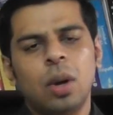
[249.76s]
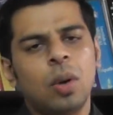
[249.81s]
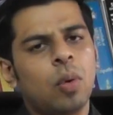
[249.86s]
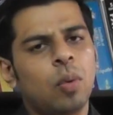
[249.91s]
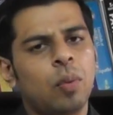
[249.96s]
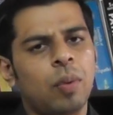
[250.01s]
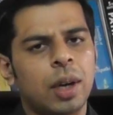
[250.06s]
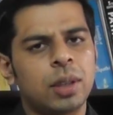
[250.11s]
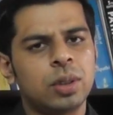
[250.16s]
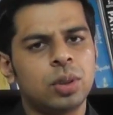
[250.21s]

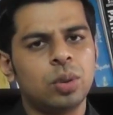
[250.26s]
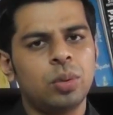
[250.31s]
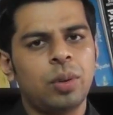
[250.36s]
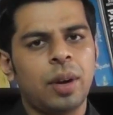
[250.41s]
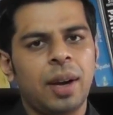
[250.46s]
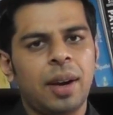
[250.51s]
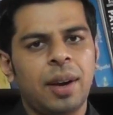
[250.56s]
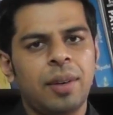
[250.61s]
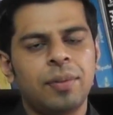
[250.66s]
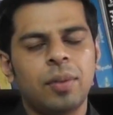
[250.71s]
Once you
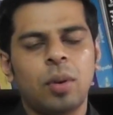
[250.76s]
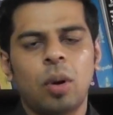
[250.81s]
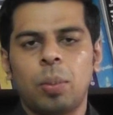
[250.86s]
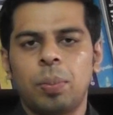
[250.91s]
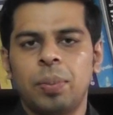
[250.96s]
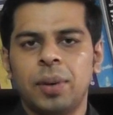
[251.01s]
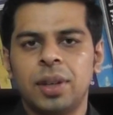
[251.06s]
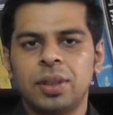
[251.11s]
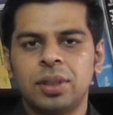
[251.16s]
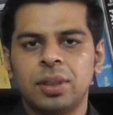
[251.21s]
have
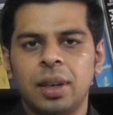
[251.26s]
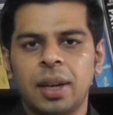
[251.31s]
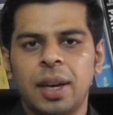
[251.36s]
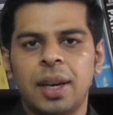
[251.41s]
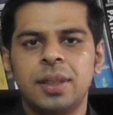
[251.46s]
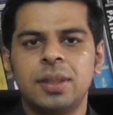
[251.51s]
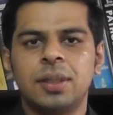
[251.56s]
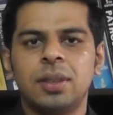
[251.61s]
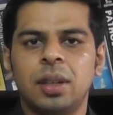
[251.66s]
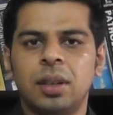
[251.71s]

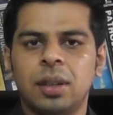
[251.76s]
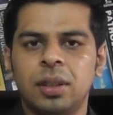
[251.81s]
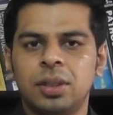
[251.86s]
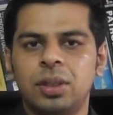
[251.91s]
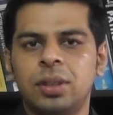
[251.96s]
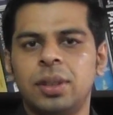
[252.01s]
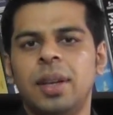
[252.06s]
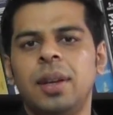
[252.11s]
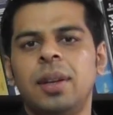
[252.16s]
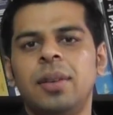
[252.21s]
operationalized a
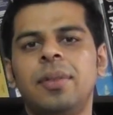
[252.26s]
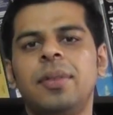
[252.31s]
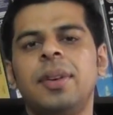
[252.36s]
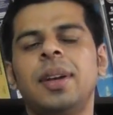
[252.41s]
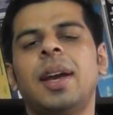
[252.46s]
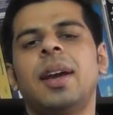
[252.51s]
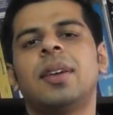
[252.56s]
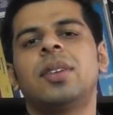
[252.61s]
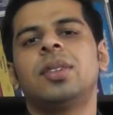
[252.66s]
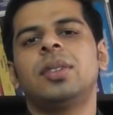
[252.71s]
chain
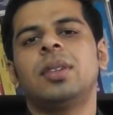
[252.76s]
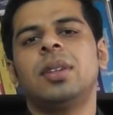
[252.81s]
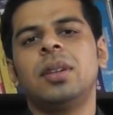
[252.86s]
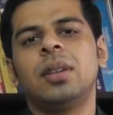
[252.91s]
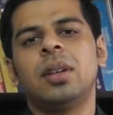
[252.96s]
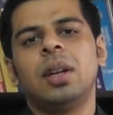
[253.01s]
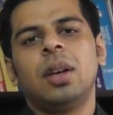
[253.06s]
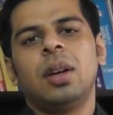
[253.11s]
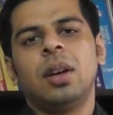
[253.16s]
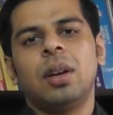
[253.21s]

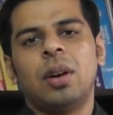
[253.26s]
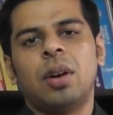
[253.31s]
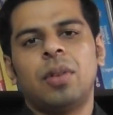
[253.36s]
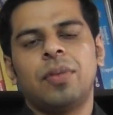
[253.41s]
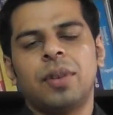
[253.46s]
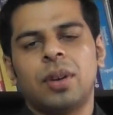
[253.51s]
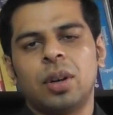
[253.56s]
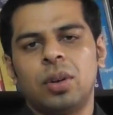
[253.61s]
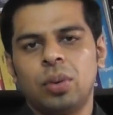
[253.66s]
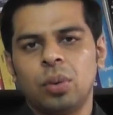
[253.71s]
reaction
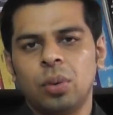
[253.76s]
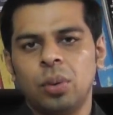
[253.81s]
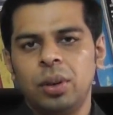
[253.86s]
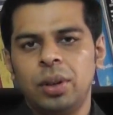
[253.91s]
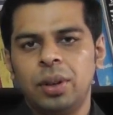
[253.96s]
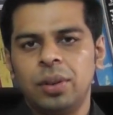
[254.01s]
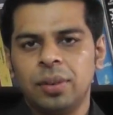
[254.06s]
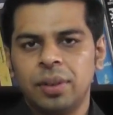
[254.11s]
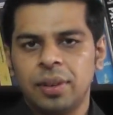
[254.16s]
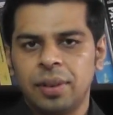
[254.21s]
of a controlled
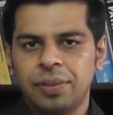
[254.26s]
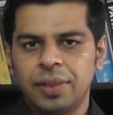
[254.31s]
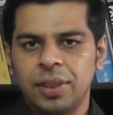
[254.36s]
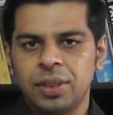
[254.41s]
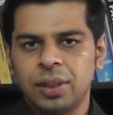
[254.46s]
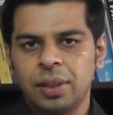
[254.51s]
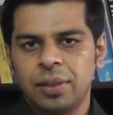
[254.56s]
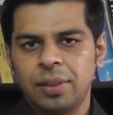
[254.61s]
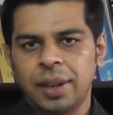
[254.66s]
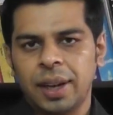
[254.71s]
nuclear
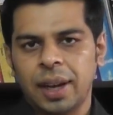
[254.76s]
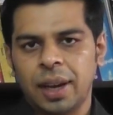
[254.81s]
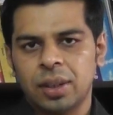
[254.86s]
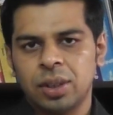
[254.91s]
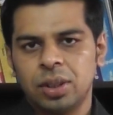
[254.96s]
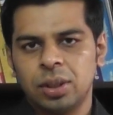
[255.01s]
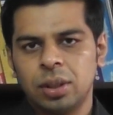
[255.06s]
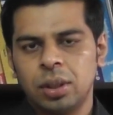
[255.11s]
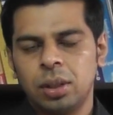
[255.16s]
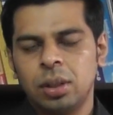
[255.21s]
fission
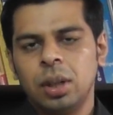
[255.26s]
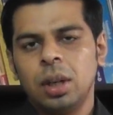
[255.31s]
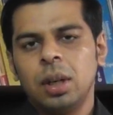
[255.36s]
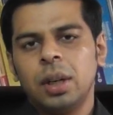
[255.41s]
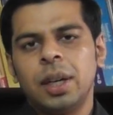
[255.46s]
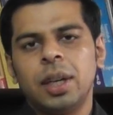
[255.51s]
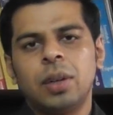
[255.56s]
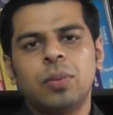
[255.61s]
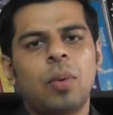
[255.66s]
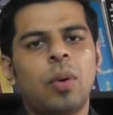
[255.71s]
reaction,
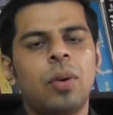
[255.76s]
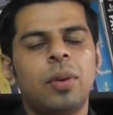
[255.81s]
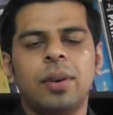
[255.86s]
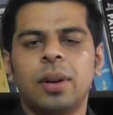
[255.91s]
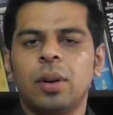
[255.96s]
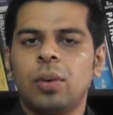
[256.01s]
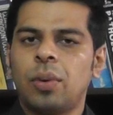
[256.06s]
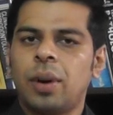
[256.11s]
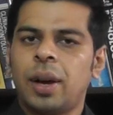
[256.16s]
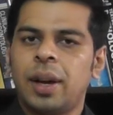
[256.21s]
it won't
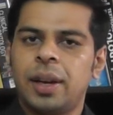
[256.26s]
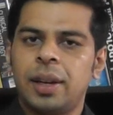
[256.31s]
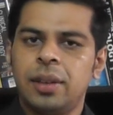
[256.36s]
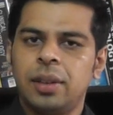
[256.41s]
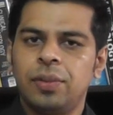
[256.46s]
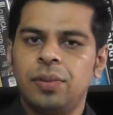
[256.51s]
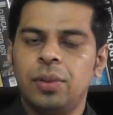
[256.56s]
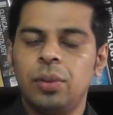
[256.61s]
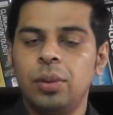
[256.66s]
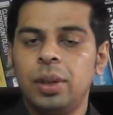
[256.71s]
require
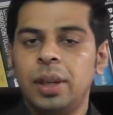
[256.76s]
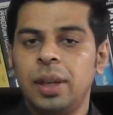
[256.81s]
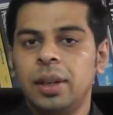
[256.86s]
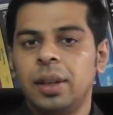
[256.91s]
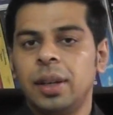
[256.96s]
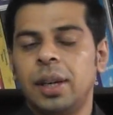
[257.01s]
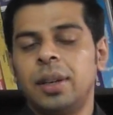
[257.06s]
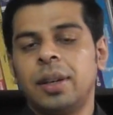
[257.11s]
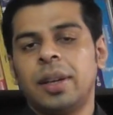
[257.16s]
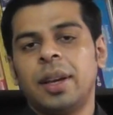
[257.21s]
any
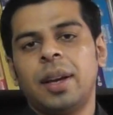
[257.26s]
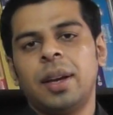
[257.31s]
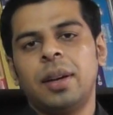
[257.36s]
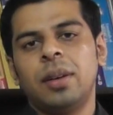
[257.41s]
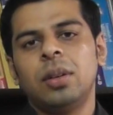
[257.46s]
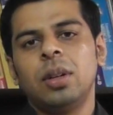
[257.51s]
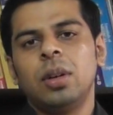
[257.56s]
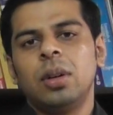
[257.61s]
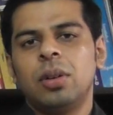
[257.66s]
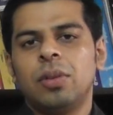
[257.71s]
fueling. It
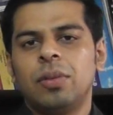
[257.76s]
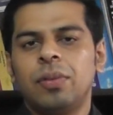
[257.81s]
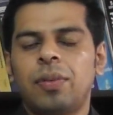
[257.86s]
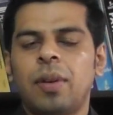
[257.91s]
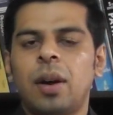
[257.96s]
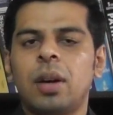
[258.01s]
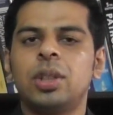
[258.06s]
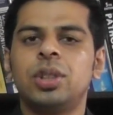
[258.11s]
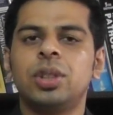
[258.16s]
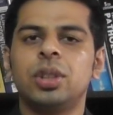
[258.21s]
can
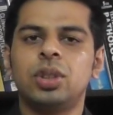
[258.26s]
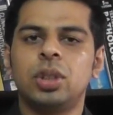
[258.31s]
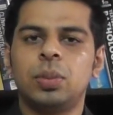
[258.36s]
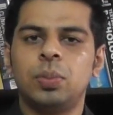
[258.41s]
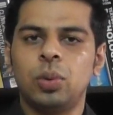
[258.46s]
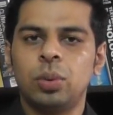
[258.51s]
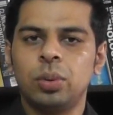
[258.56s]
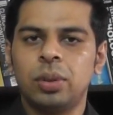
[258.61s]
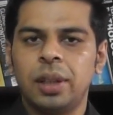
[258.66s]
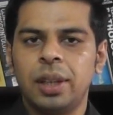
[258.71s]
function
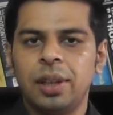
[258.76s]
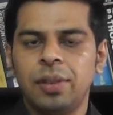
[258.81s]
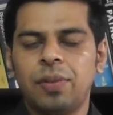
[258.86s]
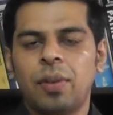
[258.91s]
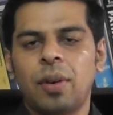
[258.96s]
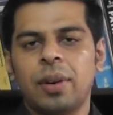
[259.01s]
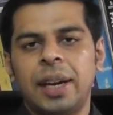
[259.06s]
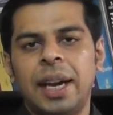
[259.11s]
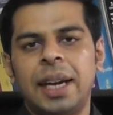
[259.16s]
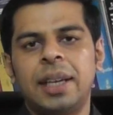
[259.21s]
smoothly
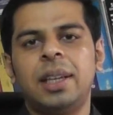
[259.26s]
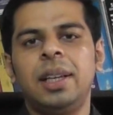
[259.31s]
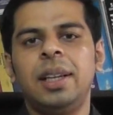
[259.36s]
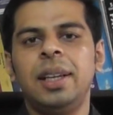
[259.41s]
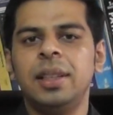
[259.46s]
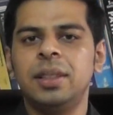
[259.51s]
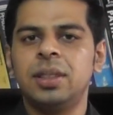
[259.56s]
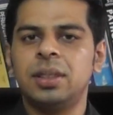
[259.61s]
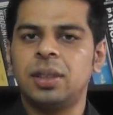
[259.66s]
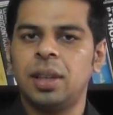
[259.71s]
for at
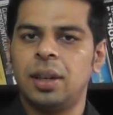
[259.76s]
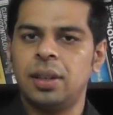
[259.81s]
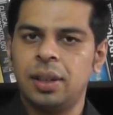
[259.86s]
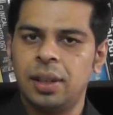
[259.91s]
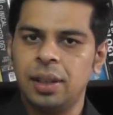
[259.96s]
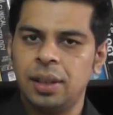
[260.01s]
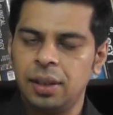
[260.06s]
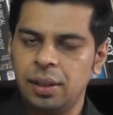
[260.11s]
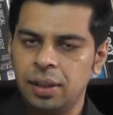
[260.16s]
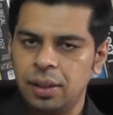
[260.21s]
least
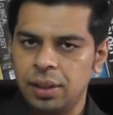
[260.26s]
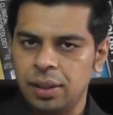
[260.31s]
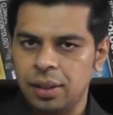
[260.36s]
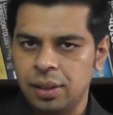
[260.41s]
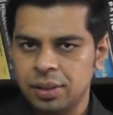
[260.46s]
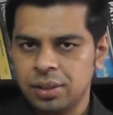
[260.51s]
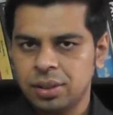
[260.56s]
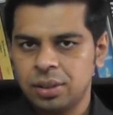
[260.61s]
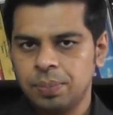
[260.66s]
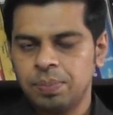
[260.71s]
30
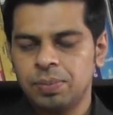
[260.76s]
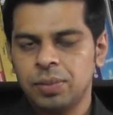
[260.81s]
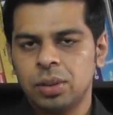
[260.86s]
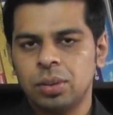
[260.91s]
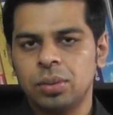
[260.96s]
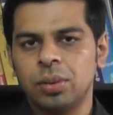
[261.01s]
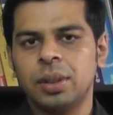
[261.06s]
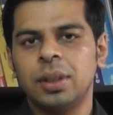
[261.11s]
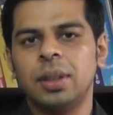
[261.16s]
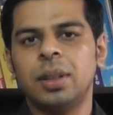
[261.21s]
years.
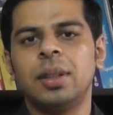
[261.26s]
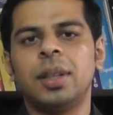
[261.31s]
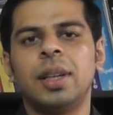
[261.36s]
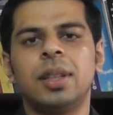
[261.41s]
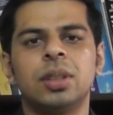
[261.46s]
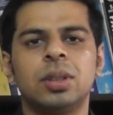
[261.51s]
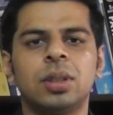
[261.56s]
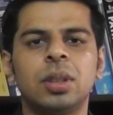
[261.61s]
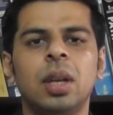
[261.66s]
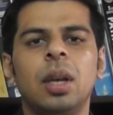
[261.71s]
So
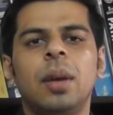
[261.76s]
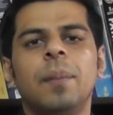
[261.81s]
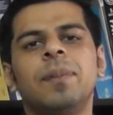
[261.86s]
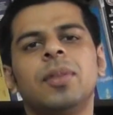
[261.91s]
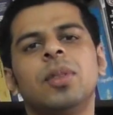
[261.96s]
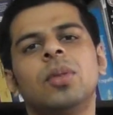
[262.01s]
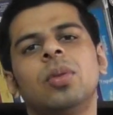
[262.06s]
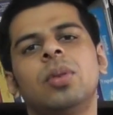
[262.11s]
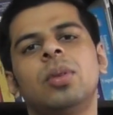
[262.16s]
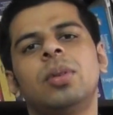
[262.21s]
there is
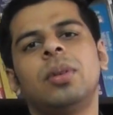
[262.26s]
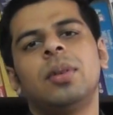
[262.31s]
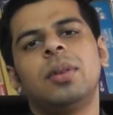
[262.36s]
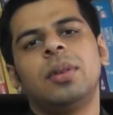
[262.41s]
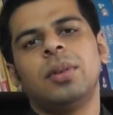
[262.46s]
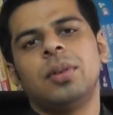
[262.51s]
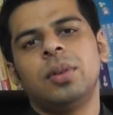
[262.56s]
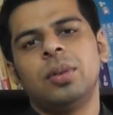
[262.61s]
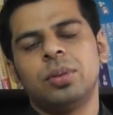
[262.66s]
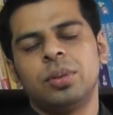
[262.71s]

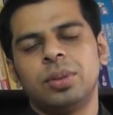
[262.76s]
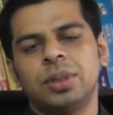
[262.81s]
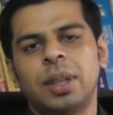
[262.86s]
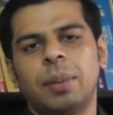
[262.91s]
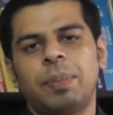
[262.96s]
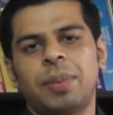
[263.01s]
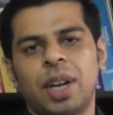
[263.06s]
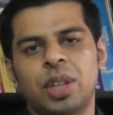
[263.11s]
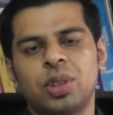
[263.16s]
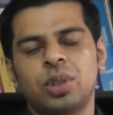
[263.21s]
no, you would say,
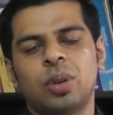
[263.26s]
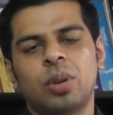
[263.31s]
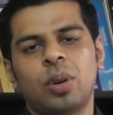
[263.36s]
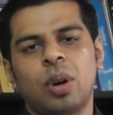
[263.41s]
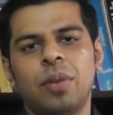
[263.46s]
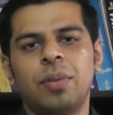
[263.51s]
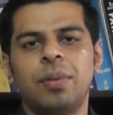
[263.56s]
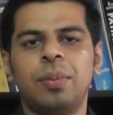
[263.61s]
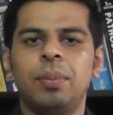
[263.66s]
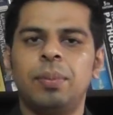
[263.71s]
pressure
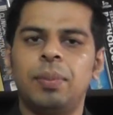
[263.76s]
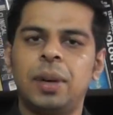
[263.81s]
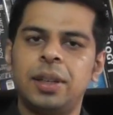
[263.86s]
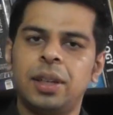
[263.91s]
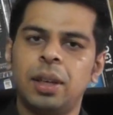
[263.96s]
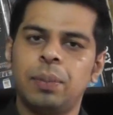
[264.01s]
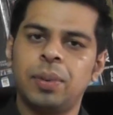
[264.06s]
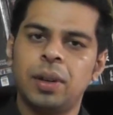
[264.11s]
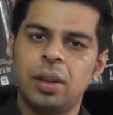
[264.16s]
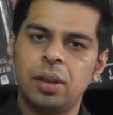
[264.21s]
of
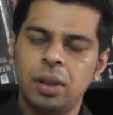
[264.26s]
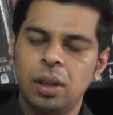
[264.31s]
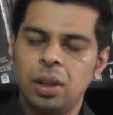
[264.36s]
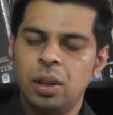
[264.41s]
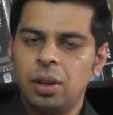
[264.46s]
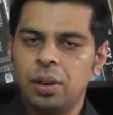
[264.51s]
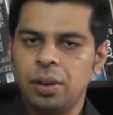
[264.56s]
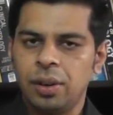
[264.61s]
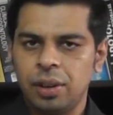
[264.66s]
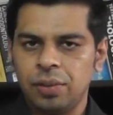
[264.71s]
multiple
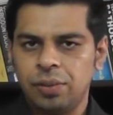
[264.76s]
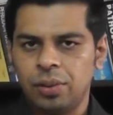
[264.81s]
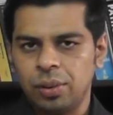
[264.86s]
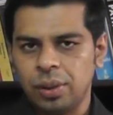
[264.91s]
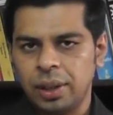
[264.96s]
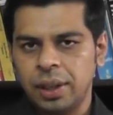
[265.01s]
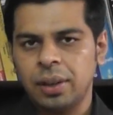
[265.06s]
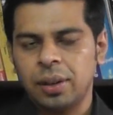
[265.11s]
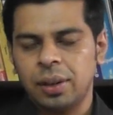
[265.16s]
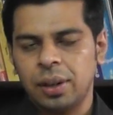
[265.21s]

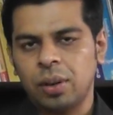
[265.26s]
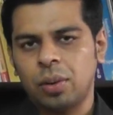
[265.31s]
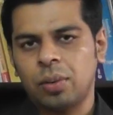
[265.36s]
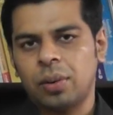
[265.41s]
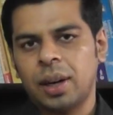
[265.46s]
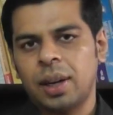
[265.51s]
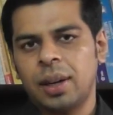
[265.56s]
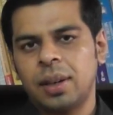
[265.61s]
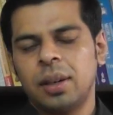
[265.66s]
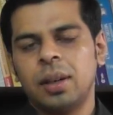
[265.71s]
refueling
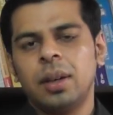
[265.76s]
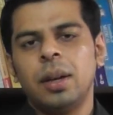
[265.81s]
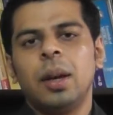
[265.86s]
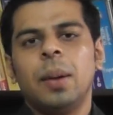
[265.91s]
required.